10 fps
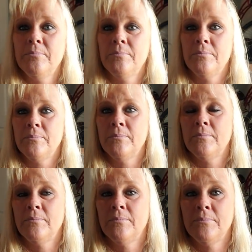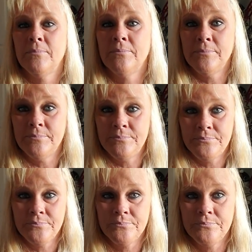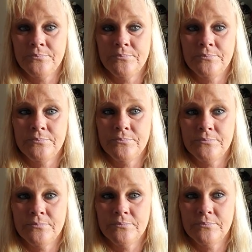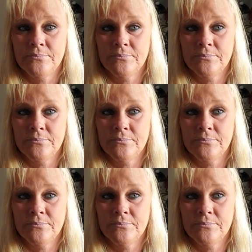(no one is talking)